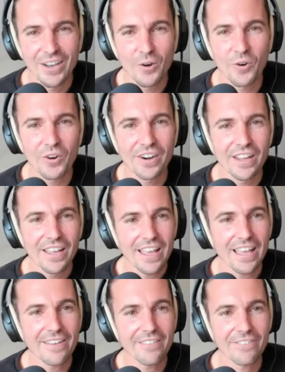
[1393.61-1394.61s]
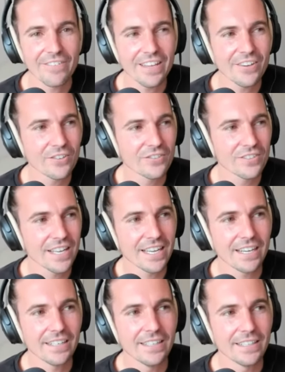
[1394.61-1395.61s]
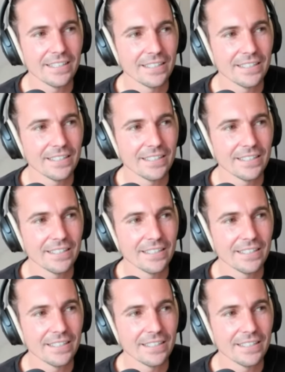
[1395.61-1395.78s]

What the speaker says: Or it feels like a